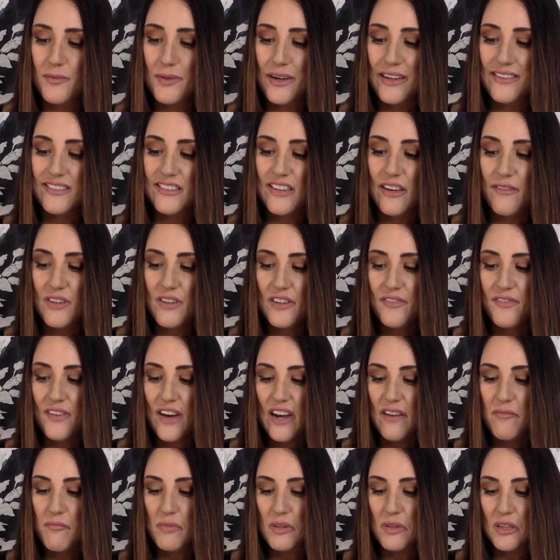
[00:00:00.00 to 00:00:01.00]
about
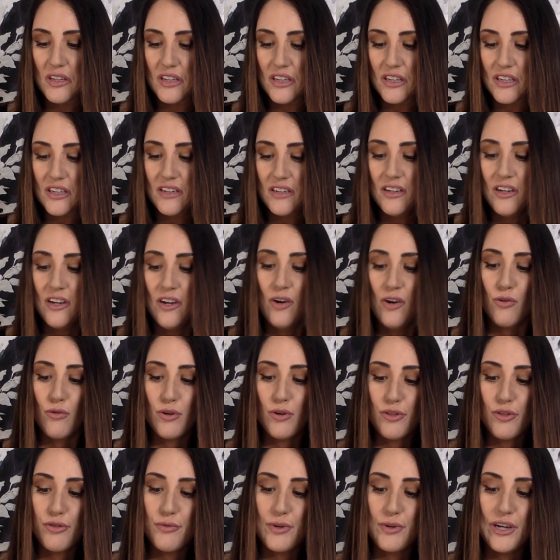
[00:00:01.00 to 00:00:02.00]
$75 billion, or
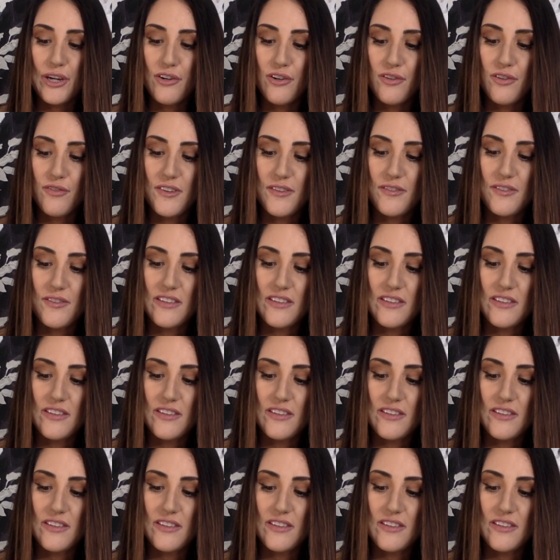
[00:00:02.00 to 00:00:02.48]
$356